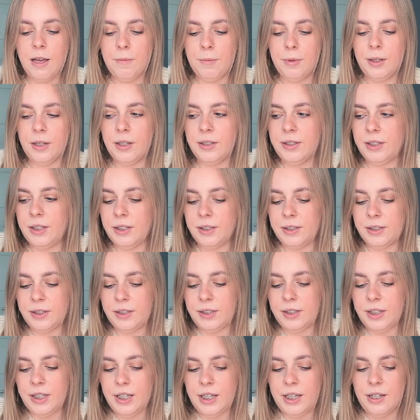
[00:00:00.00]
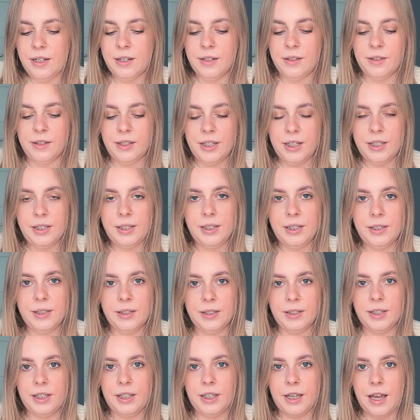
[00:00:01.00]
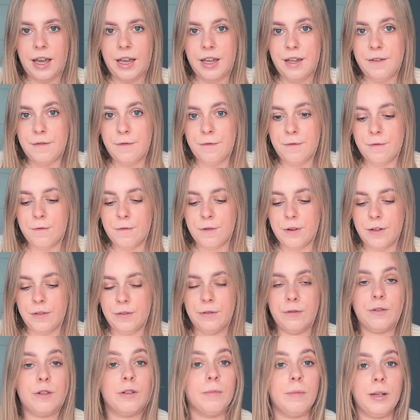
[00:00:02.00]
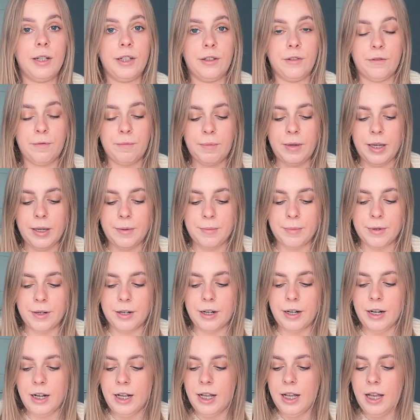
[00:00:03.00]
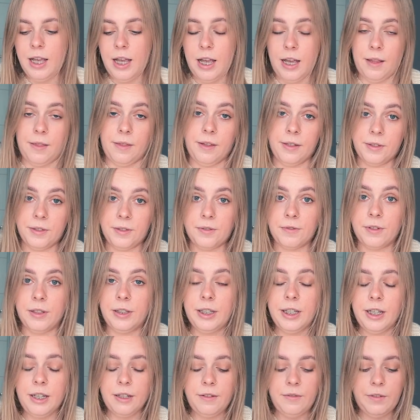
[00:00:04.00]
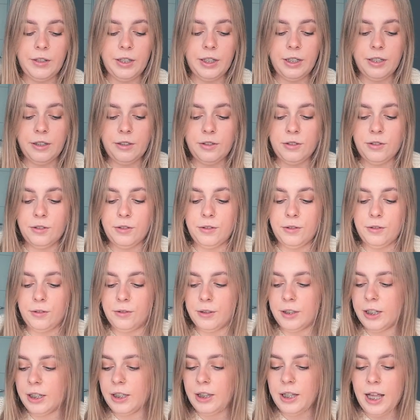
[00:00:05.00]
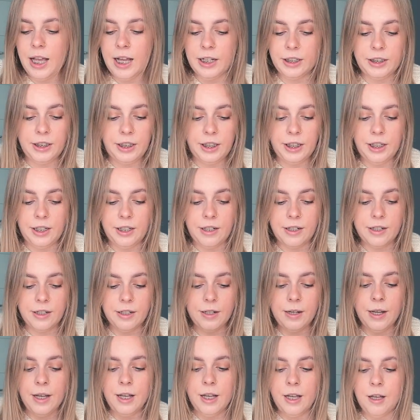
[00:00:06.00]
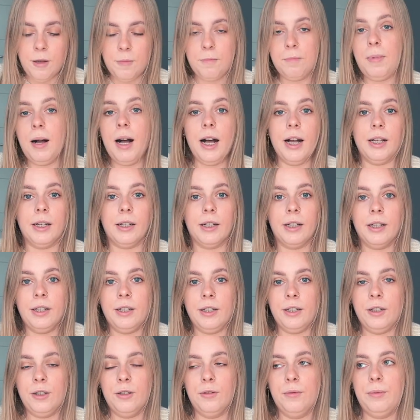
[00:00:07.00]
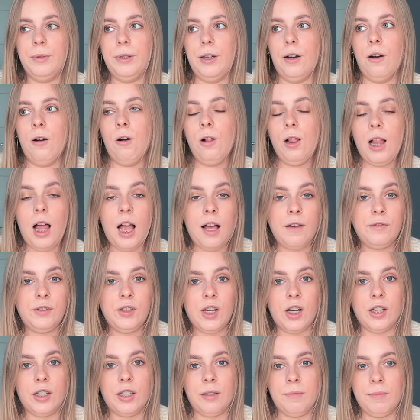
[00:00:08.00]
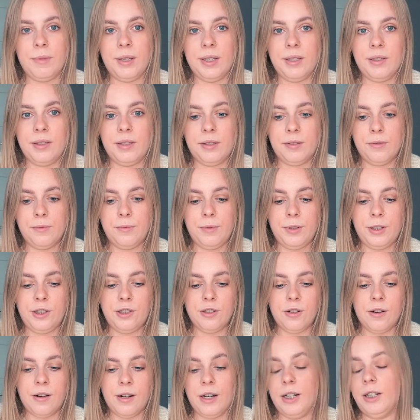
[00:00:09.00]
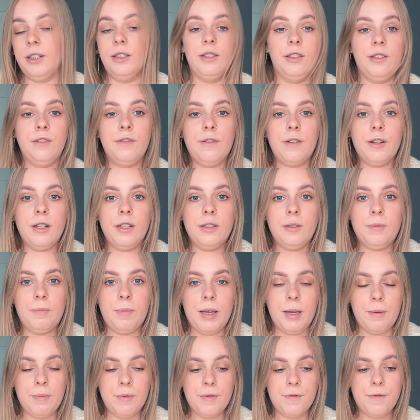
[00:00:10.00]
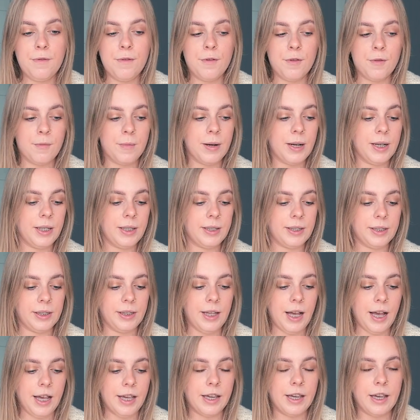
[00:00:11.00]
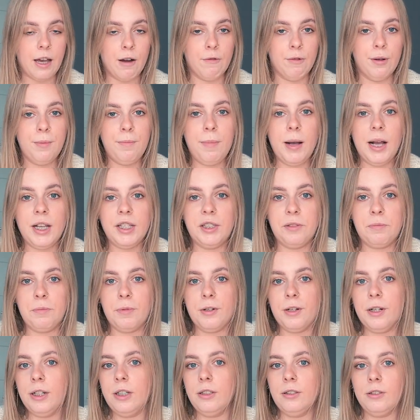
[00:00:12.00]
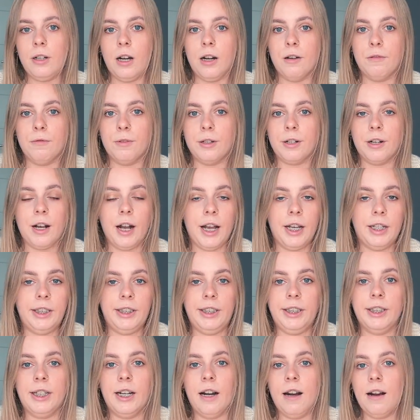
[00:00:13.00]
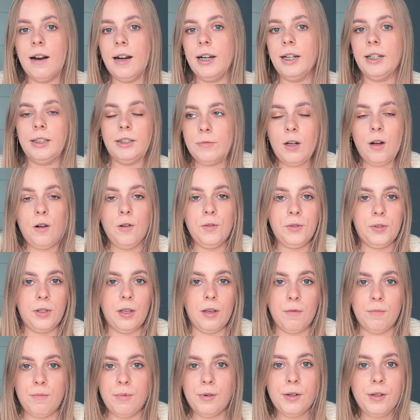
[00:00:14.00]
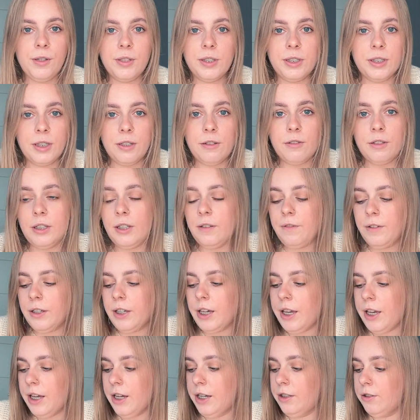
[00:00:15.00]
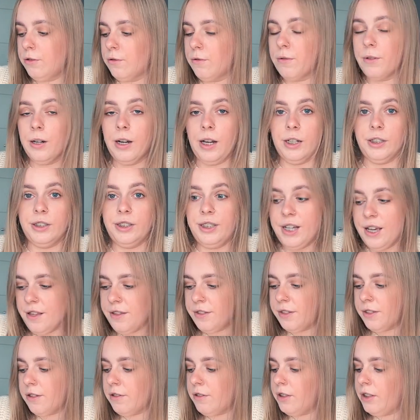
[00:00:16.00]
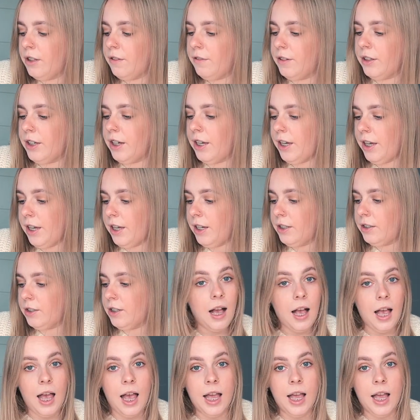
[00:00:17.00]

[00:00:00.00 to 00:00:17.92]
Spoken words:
because you see this is the A4 format of paper, and it's really convenient to collect here, but we all have documents which are in different paper formats, like our passport, our ID card, also a birth certificate or a death certificate.